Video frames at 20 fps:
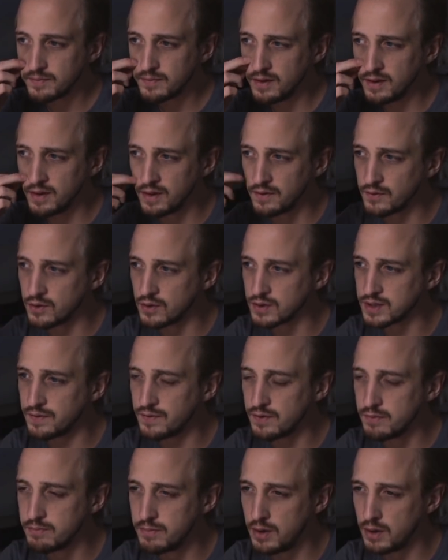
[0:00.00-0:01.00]
And of course, if
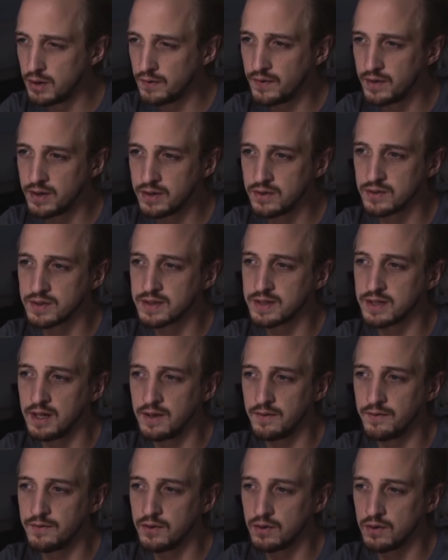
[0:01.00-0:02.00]
you modify
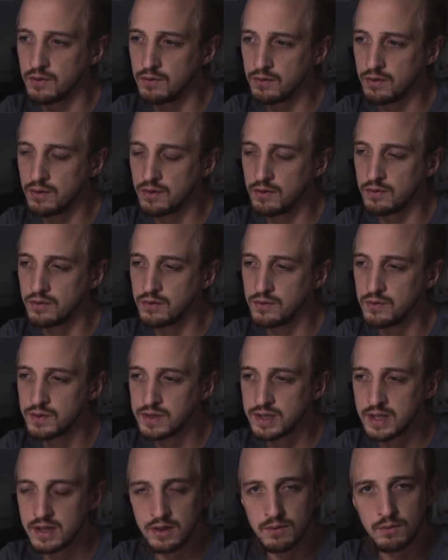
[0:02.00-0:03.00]
yourself, you're
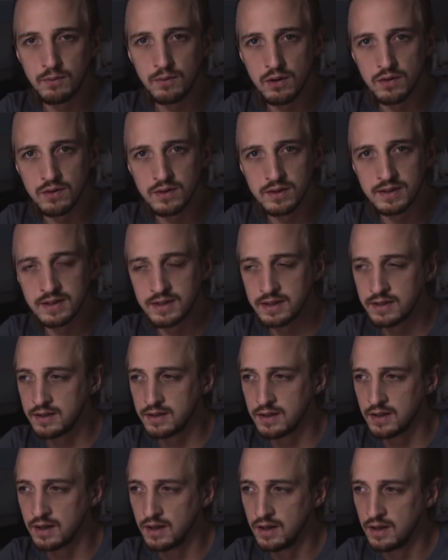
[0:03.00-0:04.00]
losing the
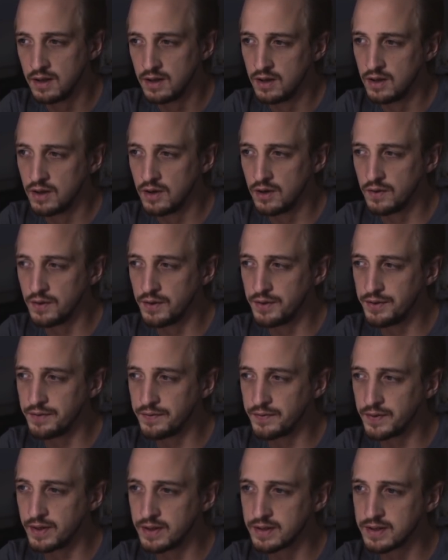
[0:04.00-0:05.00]
warranty on the
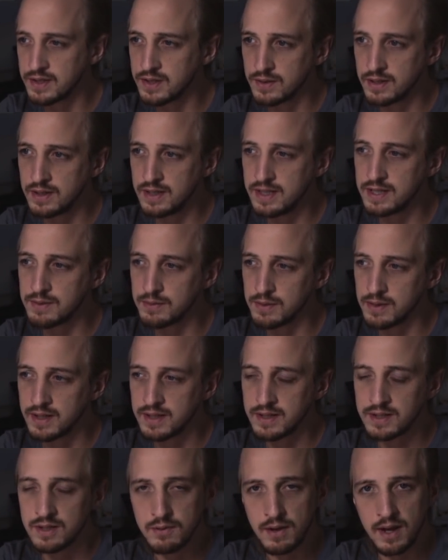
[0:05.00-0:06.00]
device. So at least with
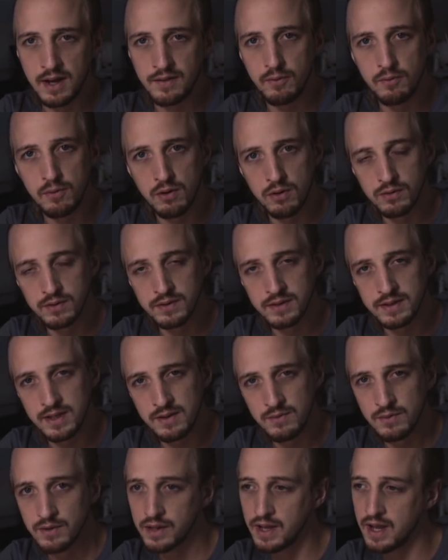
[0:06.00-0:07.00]
this, you have a
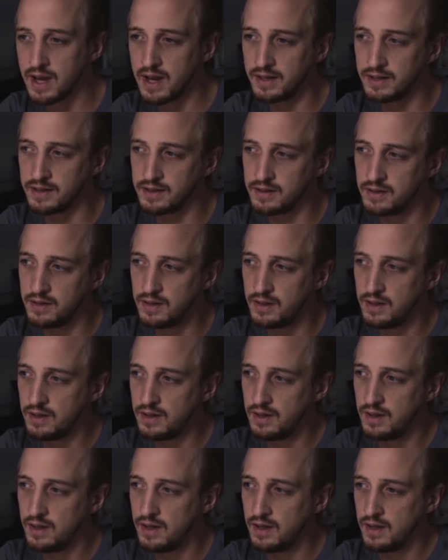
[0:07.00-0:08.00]
warranty with Canon
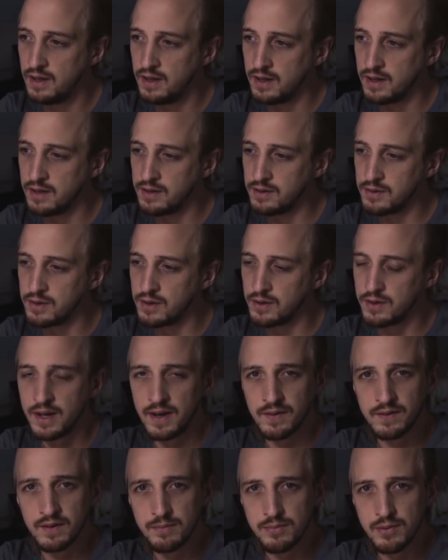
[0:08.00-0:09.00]
and you don't
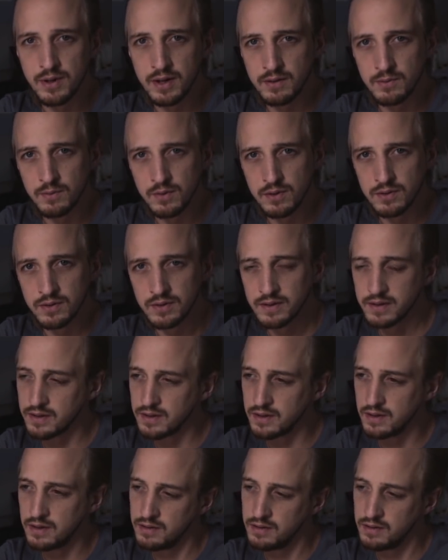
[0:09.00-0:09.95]
have to break the warranty.